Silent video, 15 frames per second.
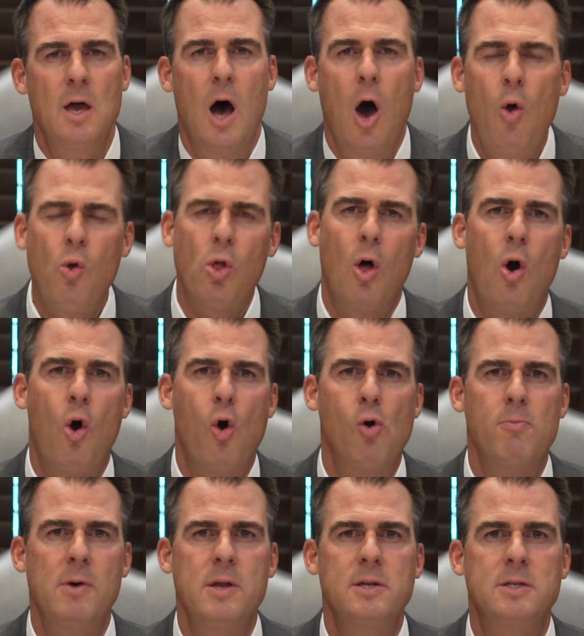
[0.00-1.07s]

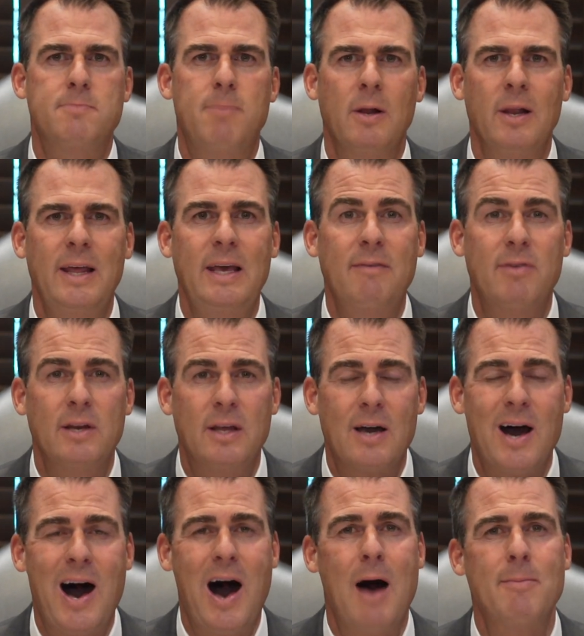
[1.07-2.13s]
Oklahomans believe in
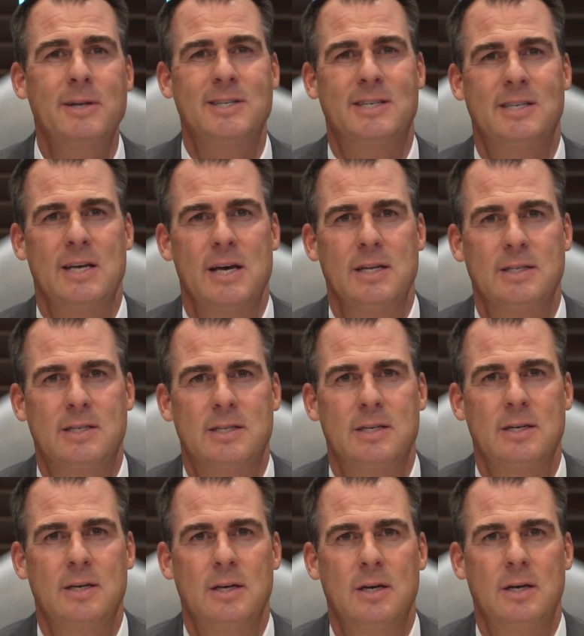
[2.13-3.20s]
common
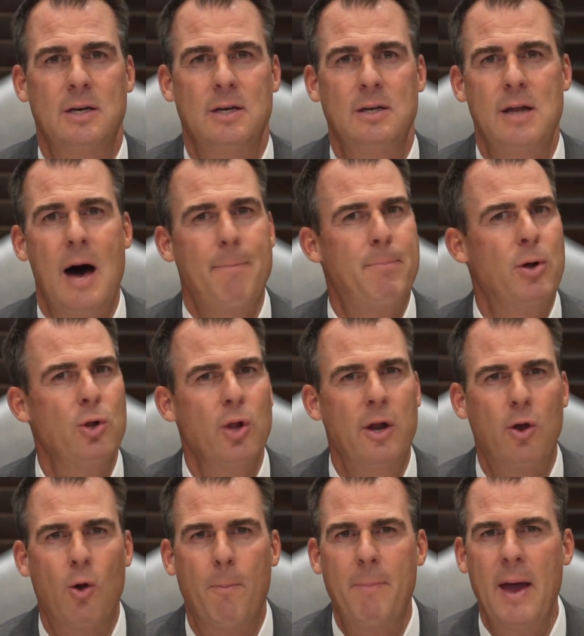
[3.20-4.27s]
sense, not
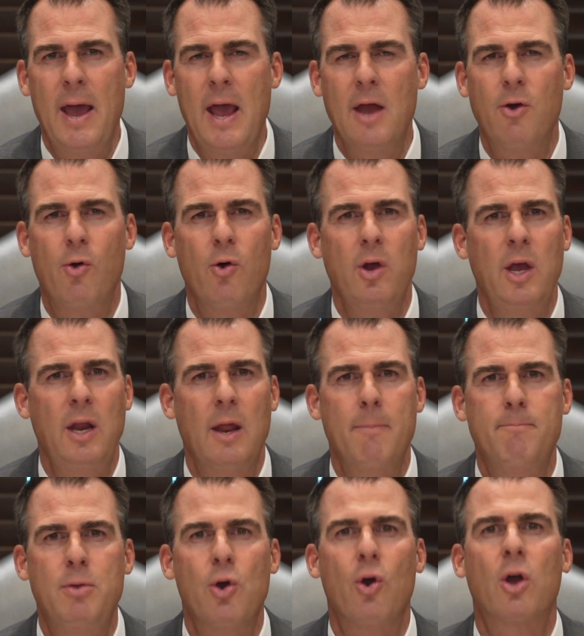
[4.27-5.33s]
political pandering and
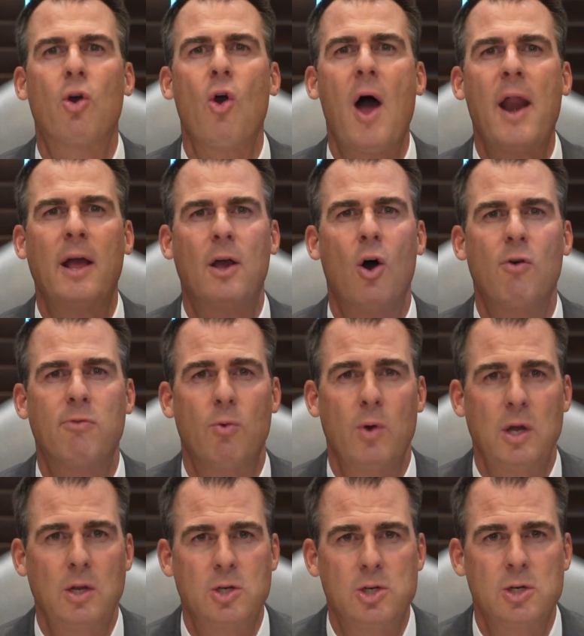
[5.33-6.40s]
bureaucratic
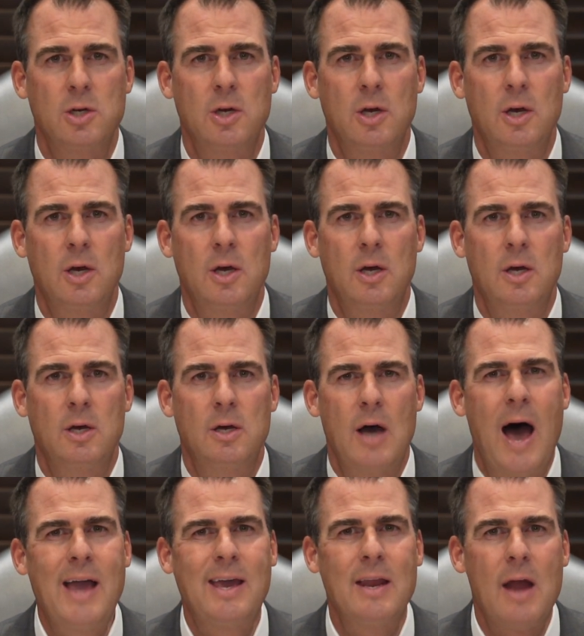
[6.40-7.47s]
overreach.
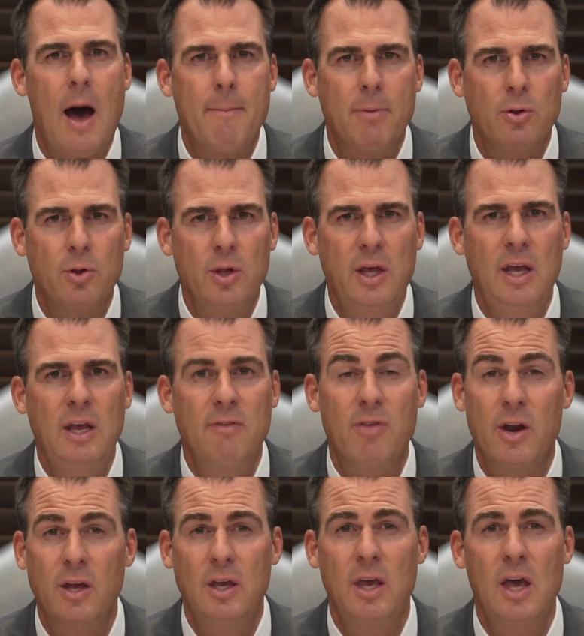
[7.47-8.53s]
I cannot believe
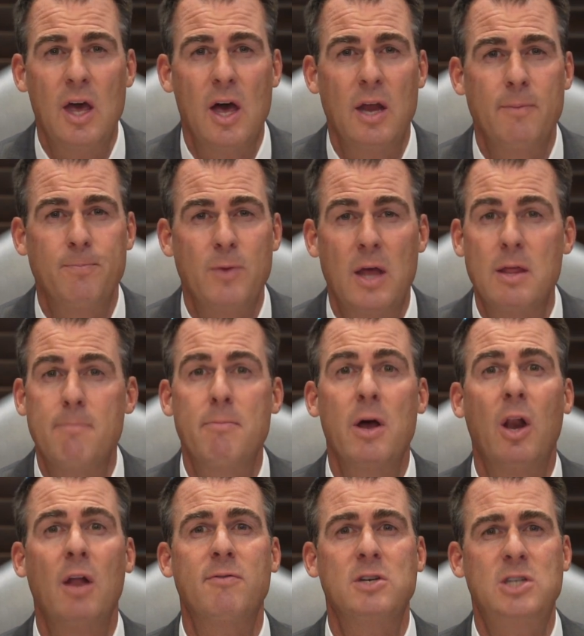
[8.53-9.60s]
that again, in the
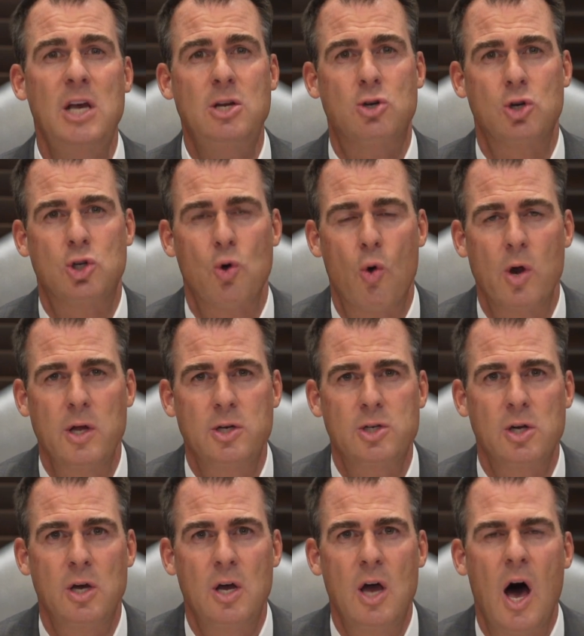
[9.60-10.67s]
middle of a teacher shortage,
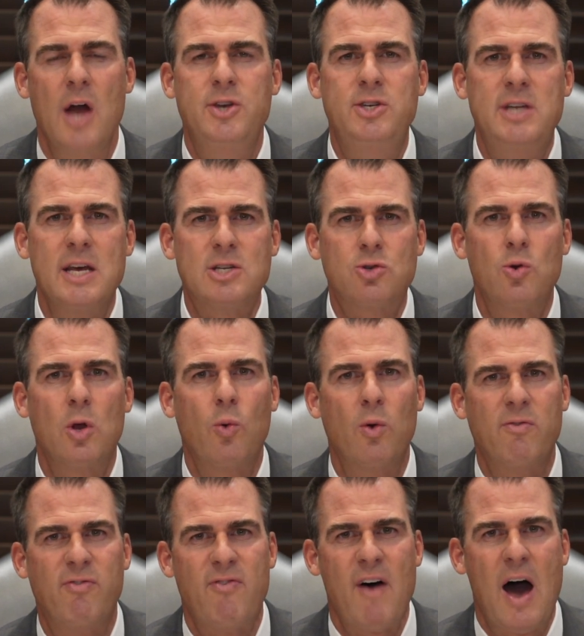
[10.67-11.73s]
a district
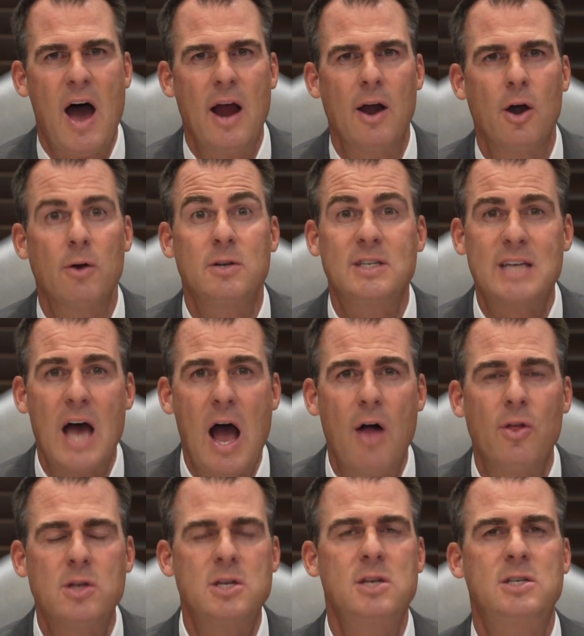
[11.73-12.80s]
would fire
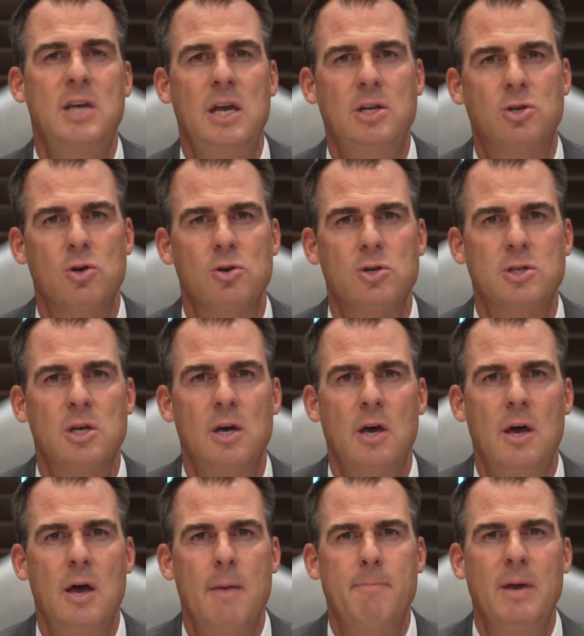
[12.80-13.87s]
talented teachers
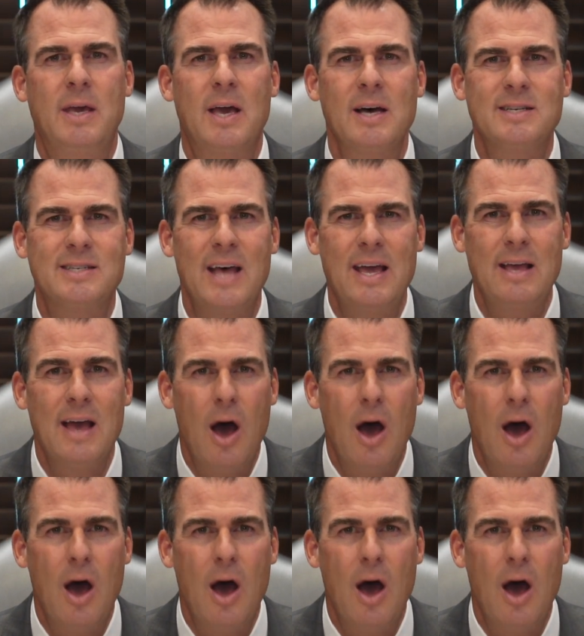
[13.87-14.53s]
because they